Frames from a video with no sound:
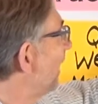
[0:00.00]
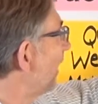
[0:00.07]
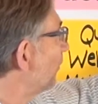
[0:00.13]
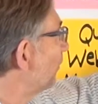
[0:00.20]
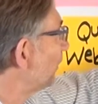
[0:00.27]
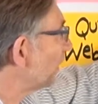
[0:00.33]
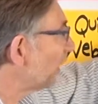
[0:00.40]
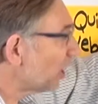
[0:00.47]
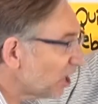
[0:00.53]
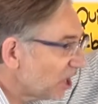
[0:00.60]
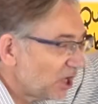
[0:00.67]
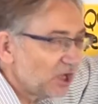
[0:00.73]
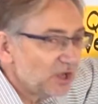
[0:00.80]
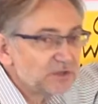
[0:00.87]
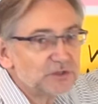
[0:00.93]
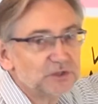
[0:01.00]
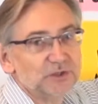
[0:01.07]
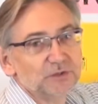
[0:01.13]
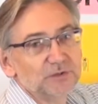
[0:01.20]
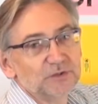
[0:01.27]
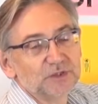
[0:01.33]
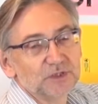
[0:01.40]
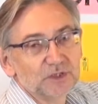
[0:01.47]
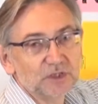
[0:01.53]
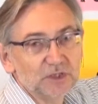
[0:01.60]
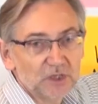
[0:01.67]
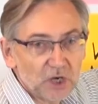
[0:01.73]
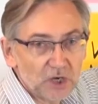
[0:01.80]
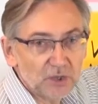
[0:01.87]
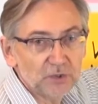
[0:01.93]
would urge you to
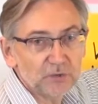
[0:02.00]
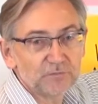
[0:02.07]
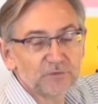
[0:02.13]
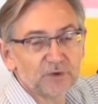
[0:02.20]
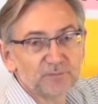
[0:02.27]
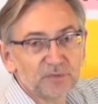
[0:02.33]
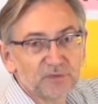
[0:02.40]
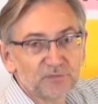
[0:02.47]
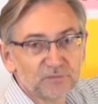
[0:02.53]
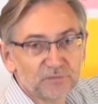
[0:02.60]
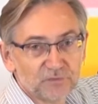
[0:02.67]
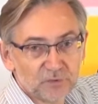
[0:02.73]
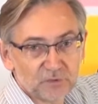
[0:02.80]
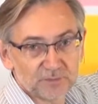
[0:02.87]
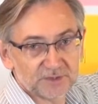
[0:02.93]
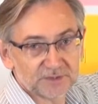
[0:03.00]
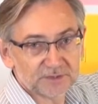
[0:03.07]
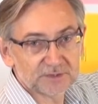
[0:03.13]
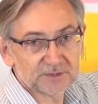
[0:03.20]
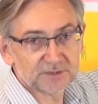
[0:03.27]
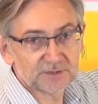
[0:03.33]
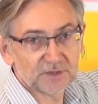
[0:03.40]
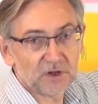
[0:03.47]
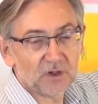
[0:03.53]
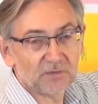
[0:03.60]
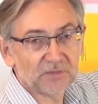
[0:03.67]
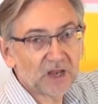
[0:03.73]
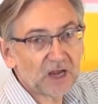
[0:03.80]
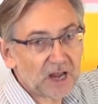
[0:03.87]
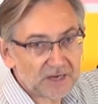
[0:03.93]
go for performance on
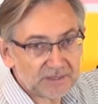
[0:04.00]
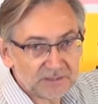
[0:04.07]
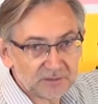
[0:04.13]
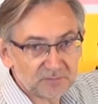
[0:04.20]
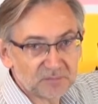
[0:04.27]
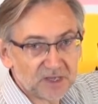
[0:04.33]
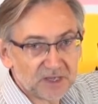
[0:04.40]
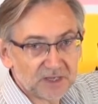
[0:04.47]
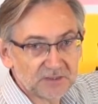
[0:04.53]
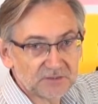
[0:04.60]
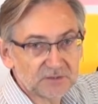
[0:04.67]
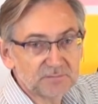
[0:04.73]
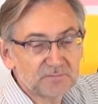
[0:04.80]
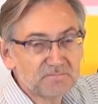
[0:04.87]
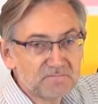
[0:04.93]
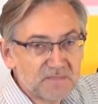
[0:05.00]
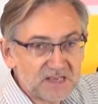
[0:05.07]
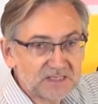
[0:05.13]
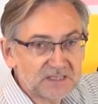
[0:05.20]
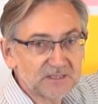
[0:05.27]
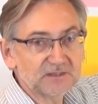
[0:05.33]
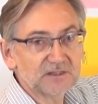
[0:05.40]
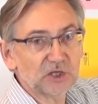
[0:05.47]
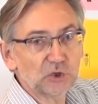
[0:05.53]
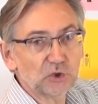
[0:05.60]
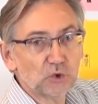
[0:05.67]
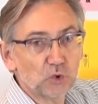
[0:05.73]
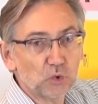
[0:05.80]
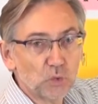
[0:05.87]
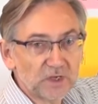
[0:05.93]
the landing page. Make it the
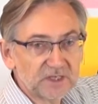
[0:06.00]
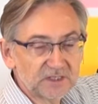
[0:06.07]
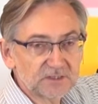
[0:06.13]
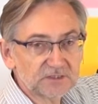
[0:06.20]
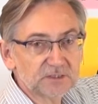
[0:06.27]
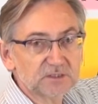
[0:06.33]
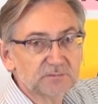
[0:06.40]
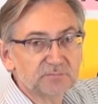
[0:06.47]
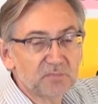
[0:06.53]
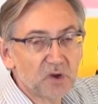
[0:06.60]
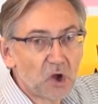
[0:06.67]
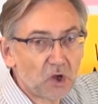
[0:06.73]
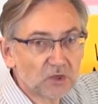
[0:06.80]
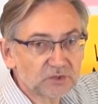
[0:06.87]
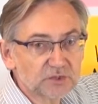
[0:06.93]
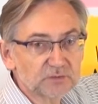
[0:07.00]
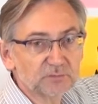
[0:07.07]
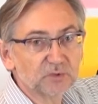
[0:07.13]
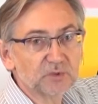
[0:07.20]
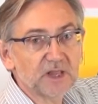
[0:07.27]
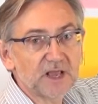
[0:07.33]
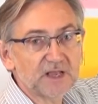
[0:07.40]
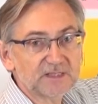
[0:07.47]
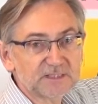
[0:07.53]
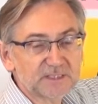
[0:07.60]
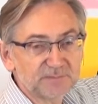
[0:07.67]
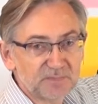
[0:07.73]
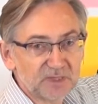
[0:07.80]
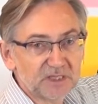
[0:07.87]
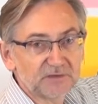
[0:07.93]
quickest possible
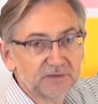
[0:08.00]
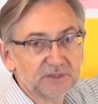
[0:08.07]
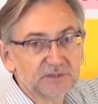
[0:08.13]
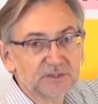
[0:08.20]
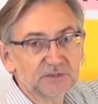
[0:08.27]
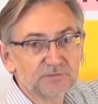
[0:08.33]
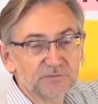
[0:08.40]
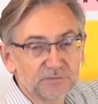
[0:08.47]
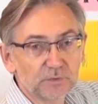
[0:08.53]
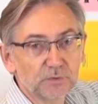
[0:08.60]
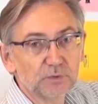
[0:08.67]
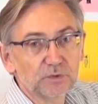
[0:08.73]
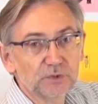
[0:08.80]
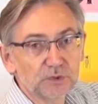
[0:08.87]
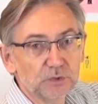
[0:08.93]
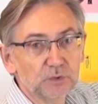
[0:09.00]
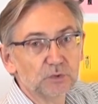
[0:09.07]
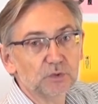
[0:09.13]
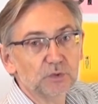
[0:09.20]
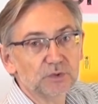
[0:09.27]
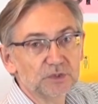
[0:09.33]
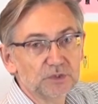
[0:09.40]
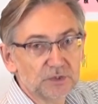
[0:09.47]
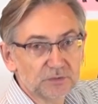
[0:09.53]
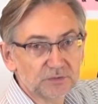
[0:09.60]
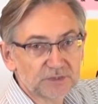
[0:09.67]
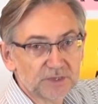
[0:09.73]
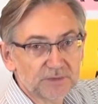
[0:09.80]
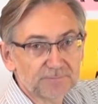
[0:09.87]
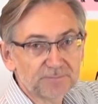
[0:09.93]
experience for your
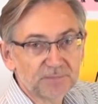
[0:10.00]
user,